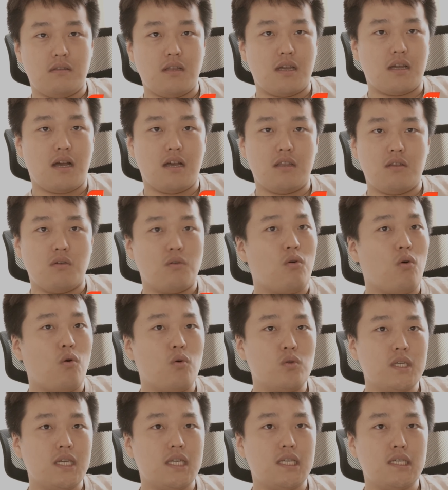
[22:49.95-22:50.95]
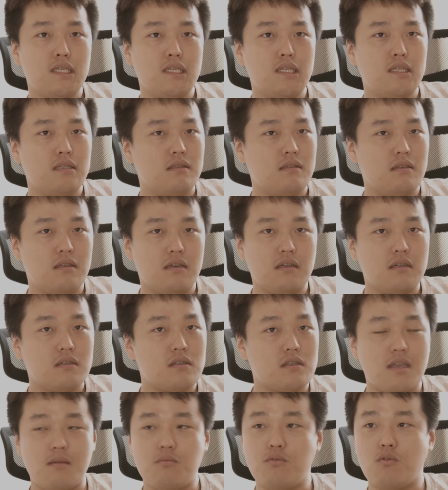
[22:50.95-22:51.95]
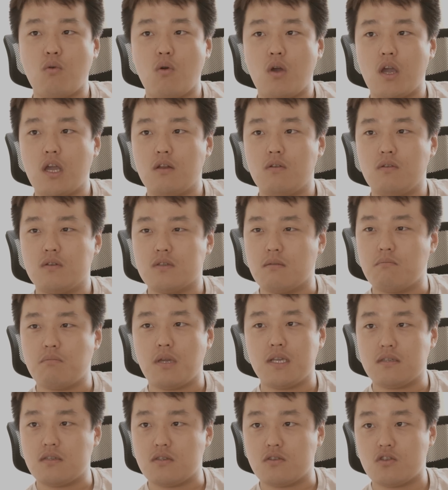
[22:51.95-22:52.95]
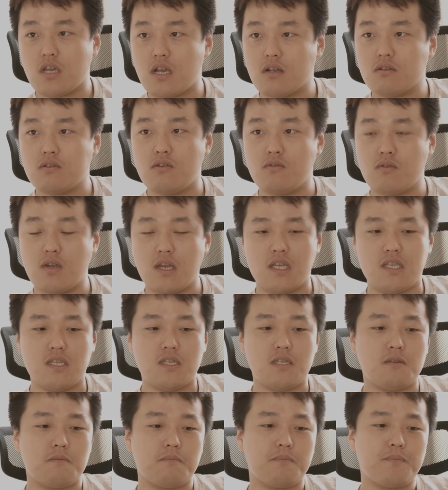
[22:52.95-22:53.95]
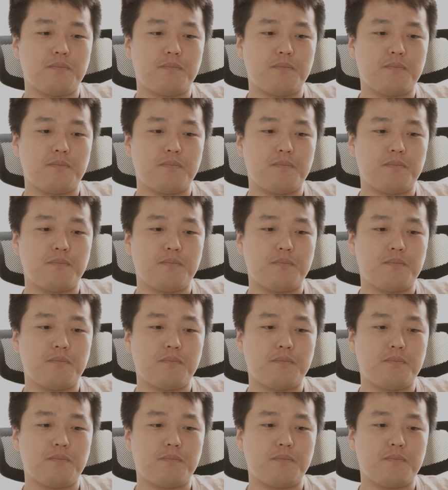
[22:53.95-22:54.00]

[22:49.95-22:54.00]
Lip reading: like either holding the stablecoin or some basis share tokens.